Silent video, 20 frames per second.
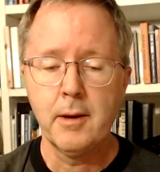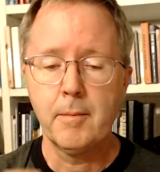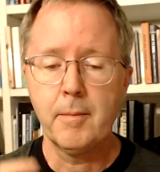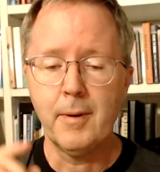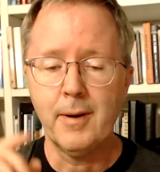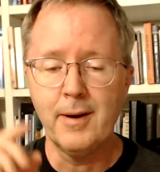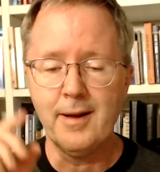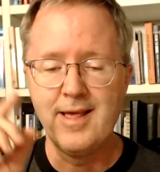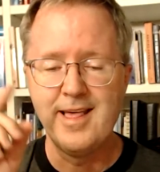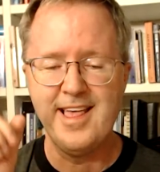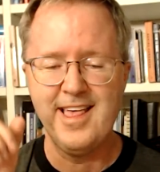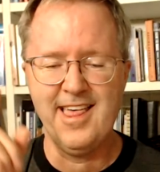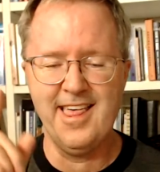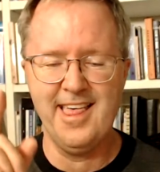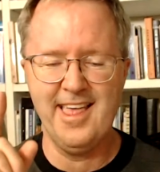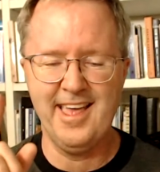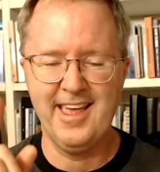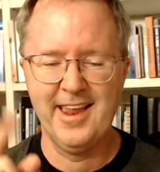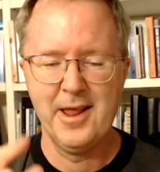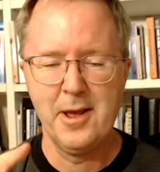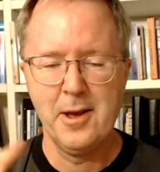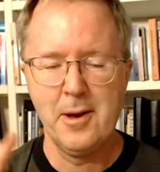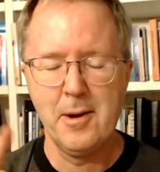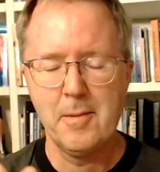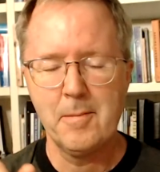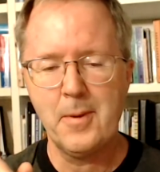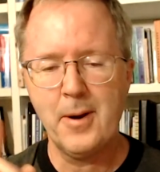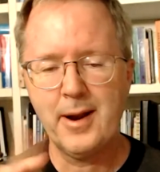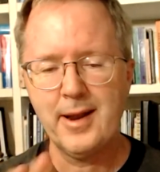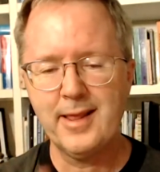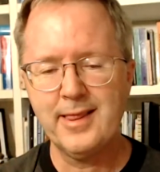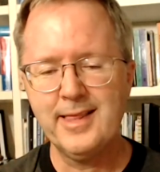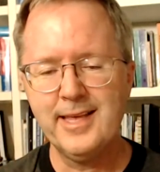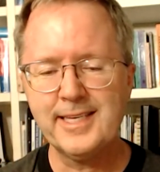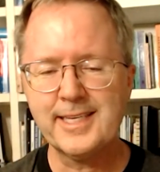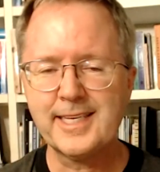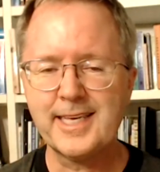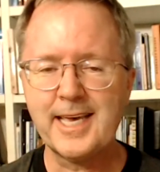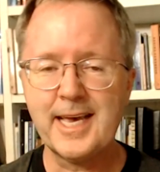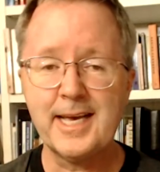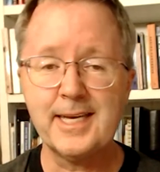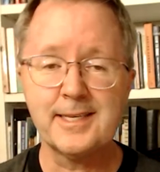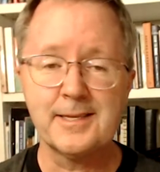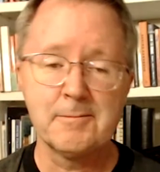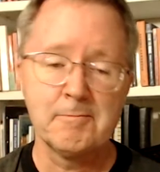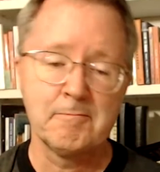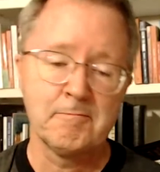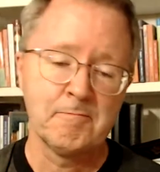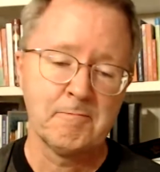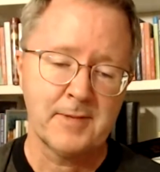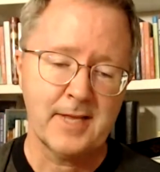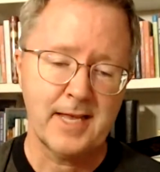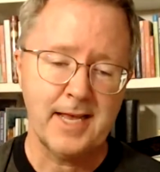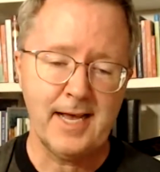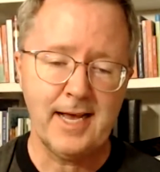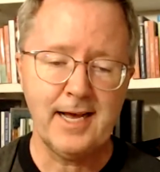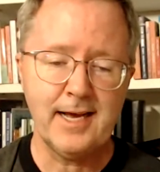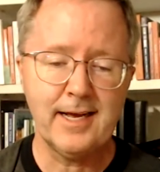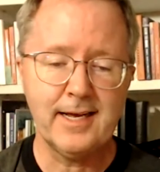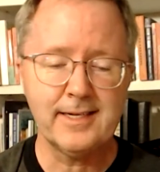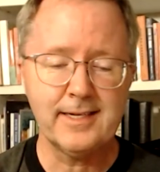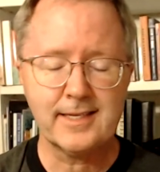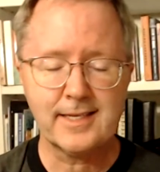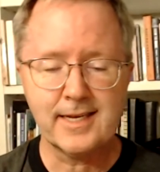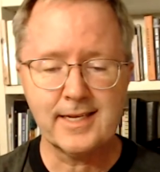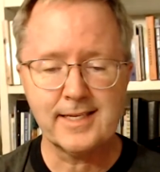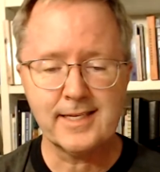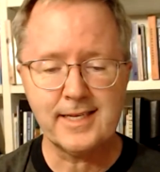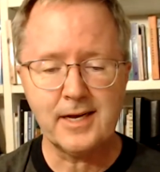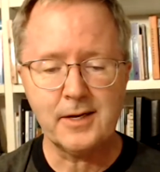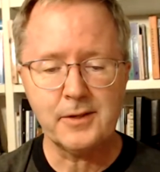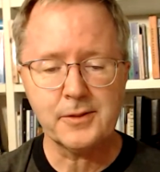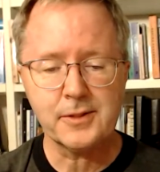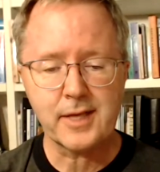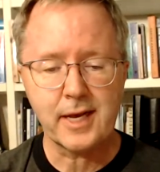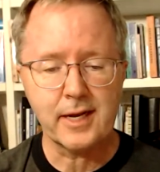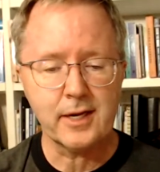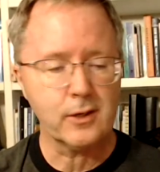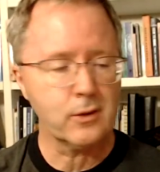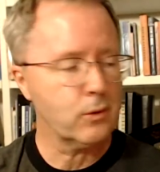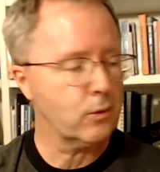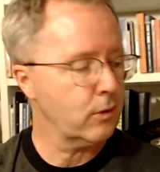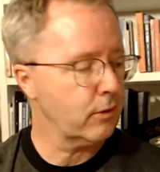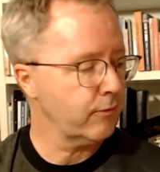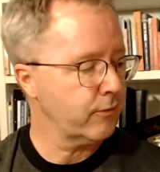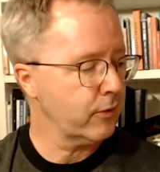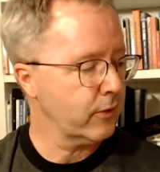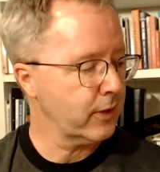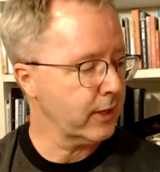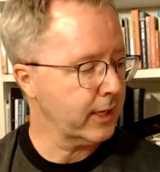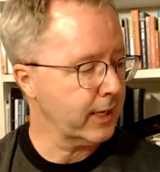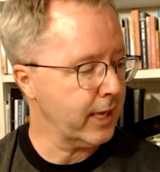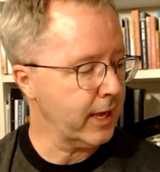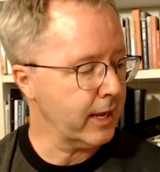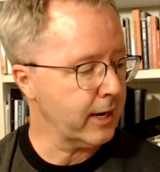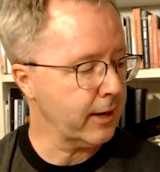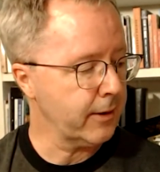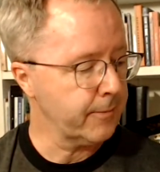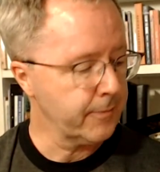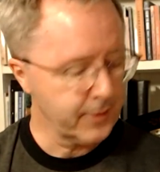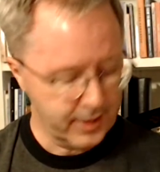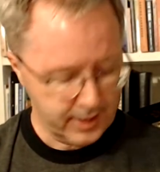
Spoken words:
But but in this case, yeah, it sounds kind of cool if you can get it.